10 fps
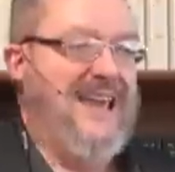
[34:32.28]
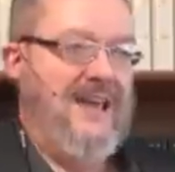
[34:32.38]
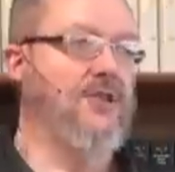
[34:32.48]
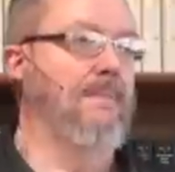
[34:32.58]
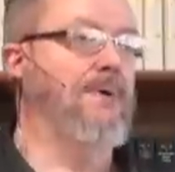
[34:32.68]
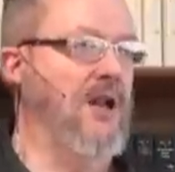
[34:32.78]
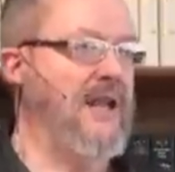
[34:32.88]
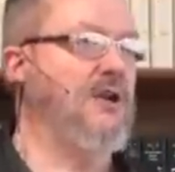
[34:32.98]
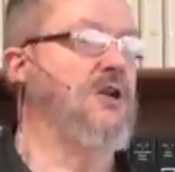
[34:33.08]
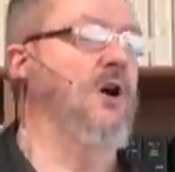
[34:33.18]
in the
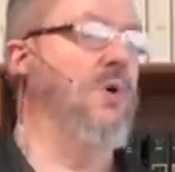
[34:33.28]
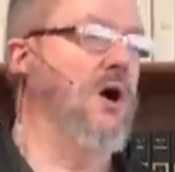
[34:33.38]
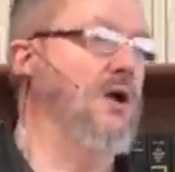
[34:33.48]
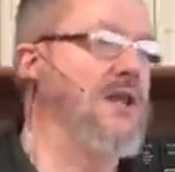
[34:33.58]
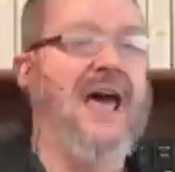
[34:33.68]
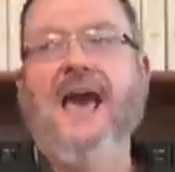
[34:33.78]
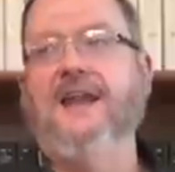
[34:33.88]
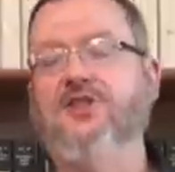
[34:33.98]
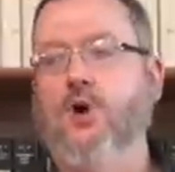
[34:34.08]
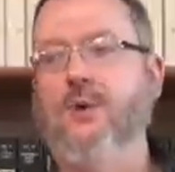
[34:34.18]
political world,
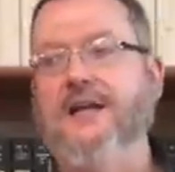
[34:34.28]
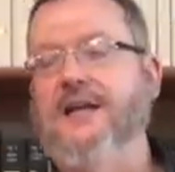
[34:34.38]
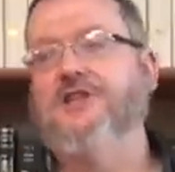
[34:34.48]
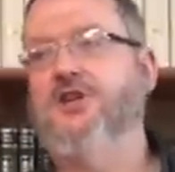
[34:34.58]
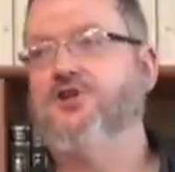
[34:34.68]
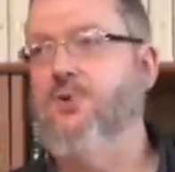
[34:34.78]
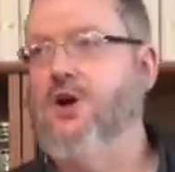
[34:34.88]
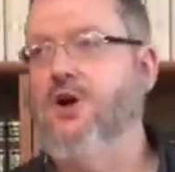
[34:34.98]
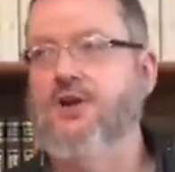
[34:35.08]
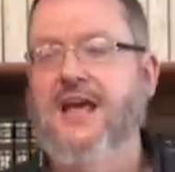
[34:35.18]
and in the religious
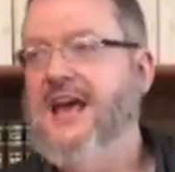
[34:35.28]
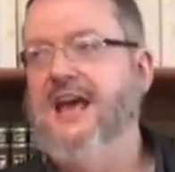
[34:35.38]
world,